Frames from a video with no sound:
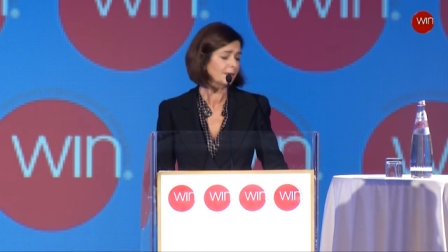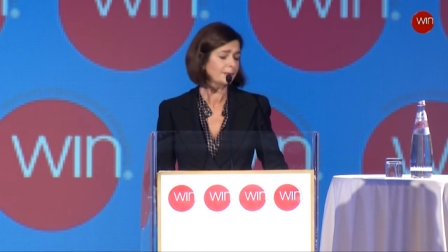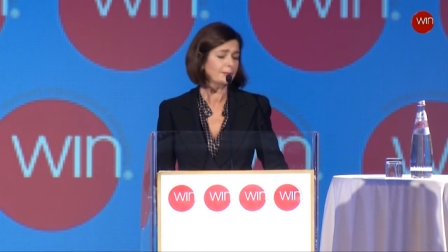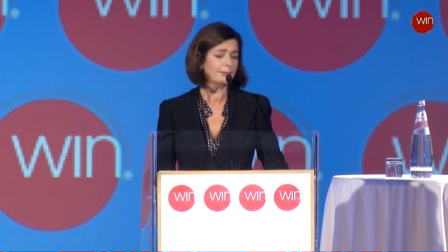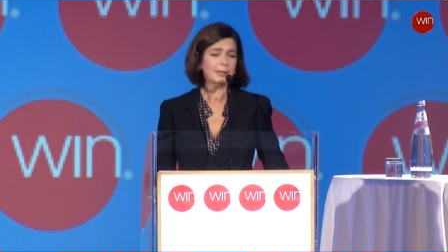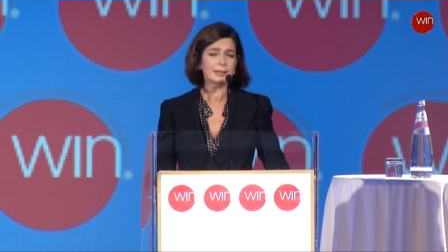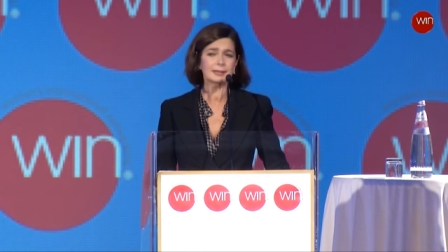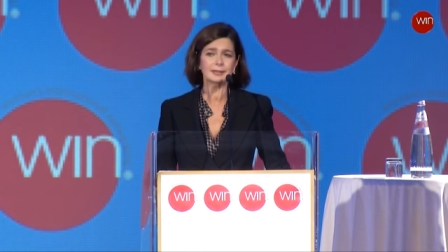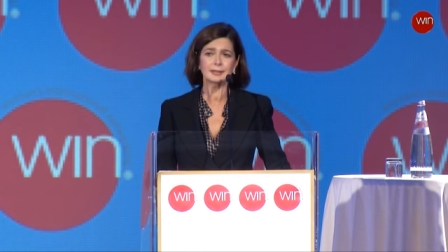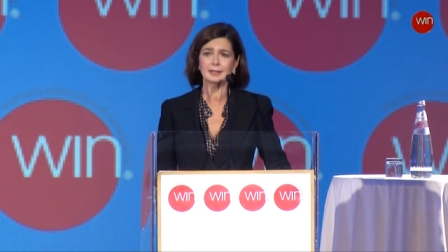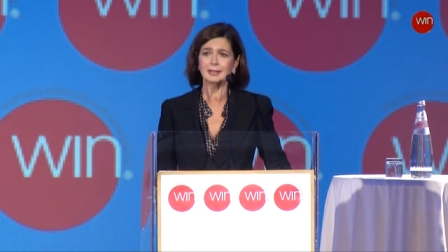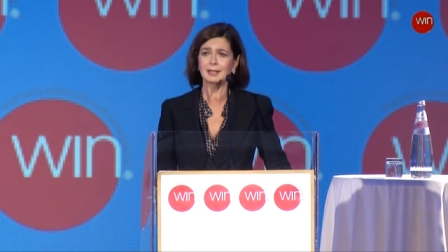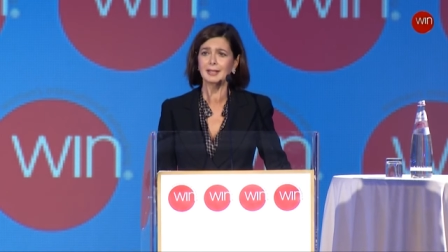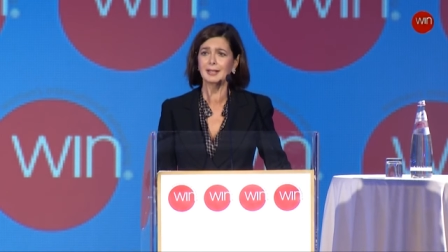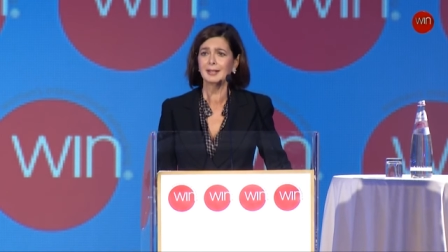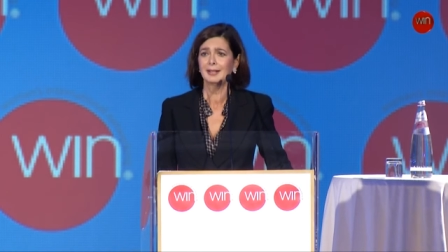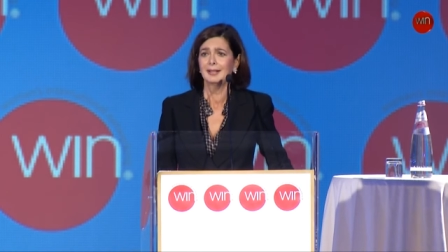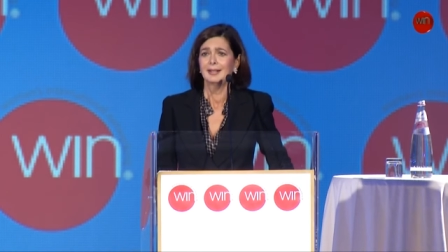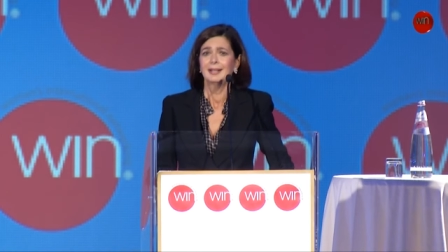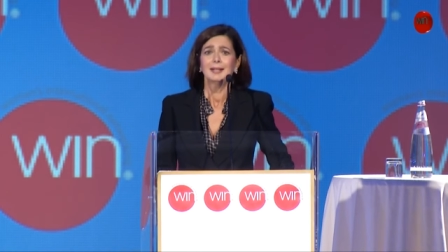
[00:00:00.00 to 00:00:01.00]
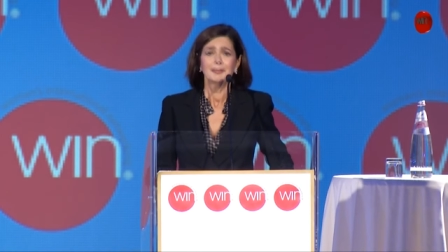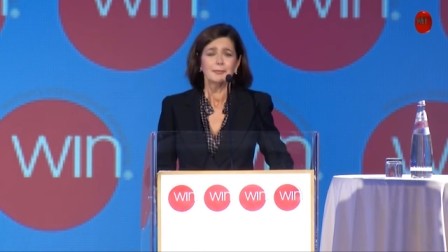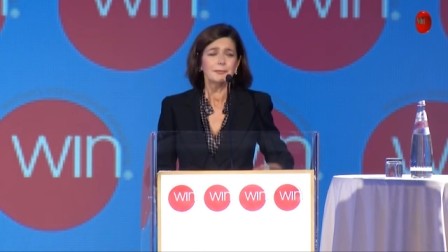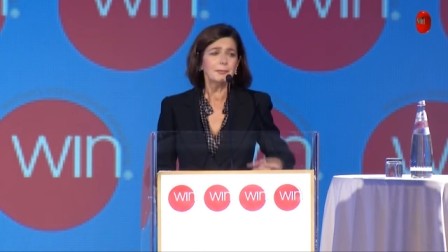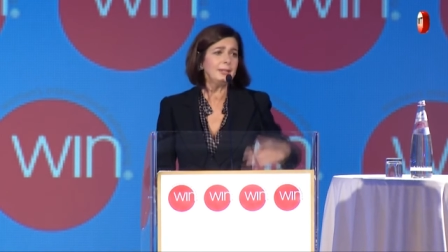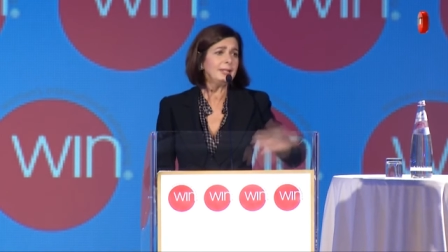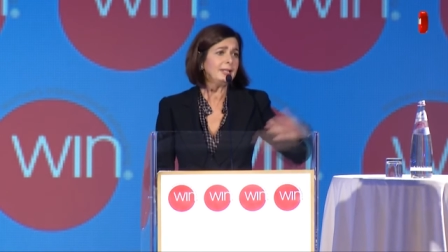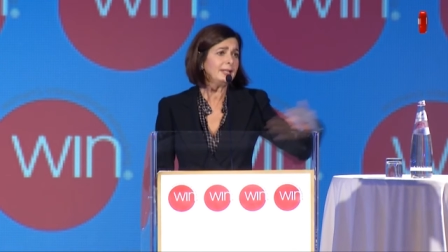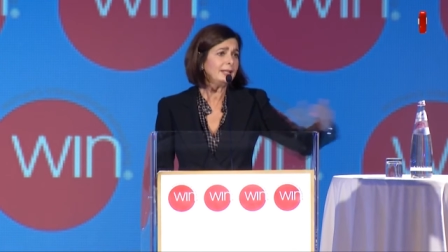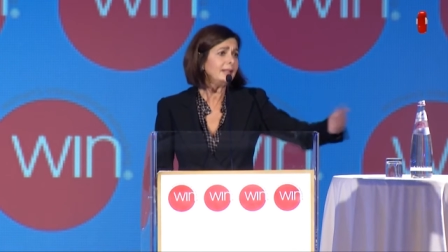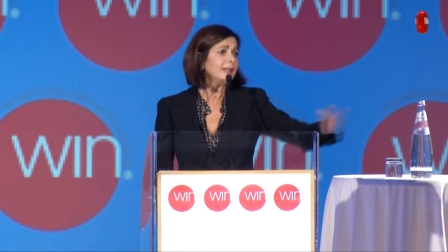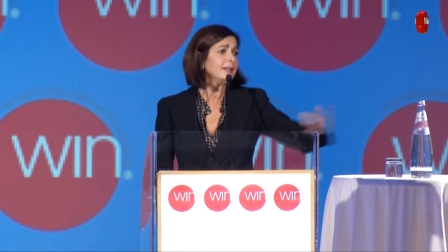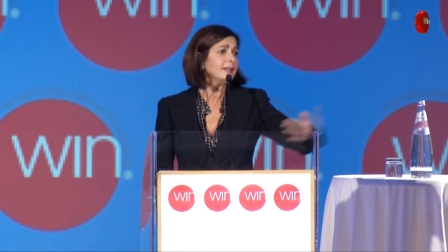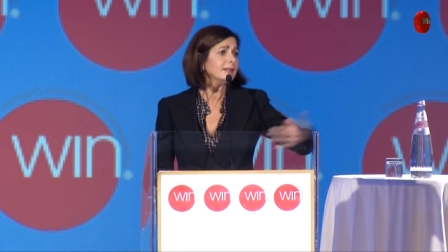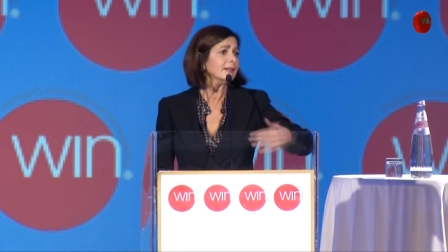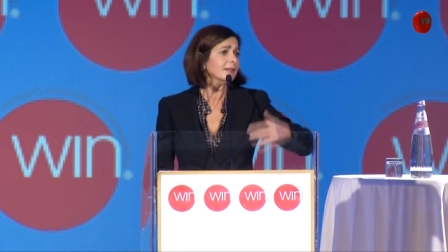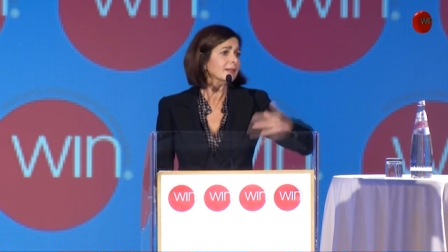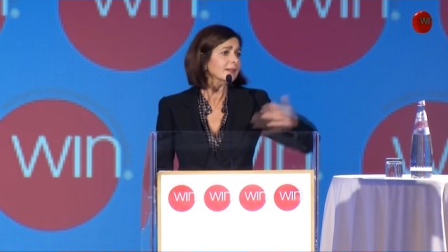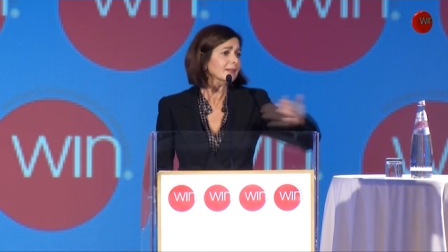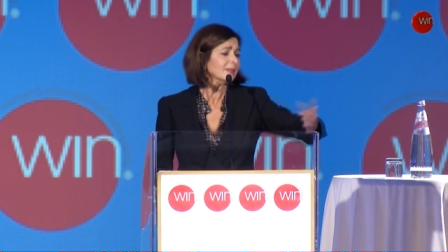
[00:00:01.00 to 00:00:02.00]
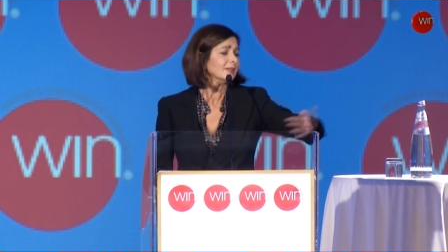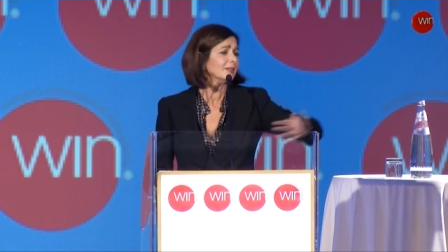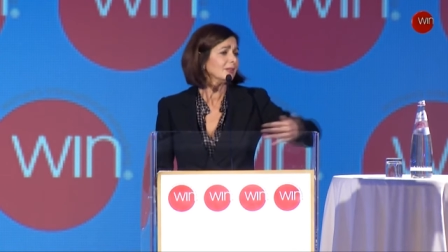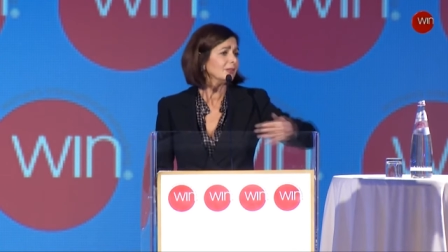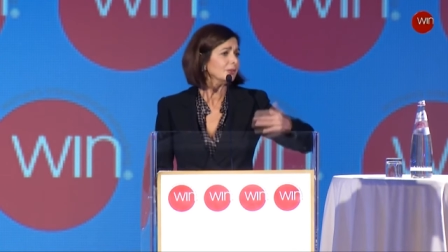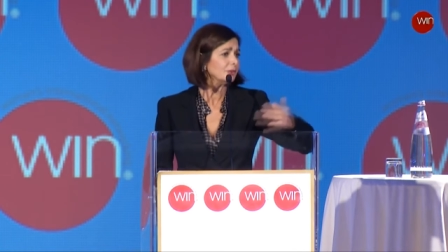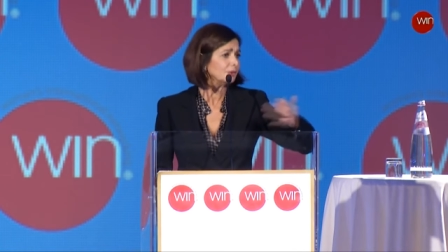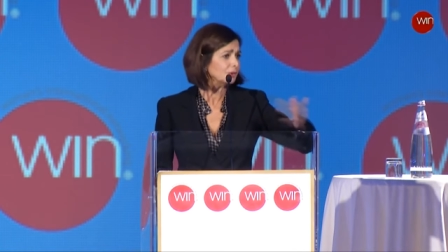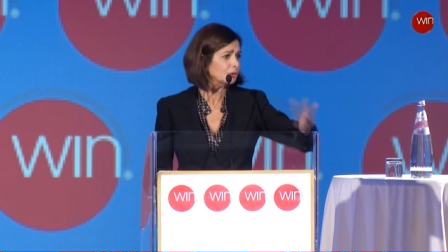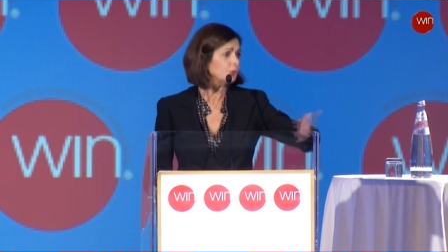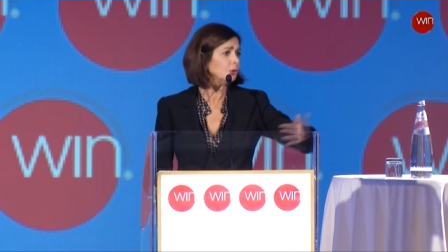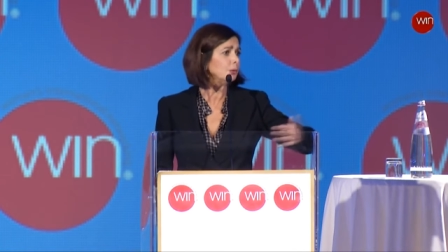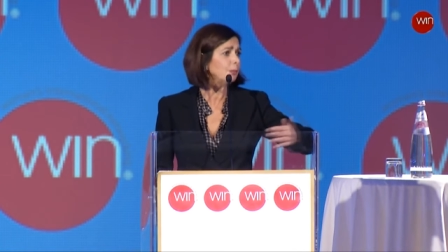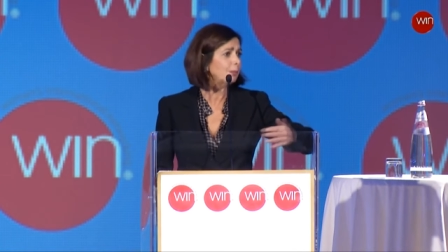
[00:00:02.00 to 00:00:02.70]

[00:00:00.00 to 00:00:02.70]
But we need to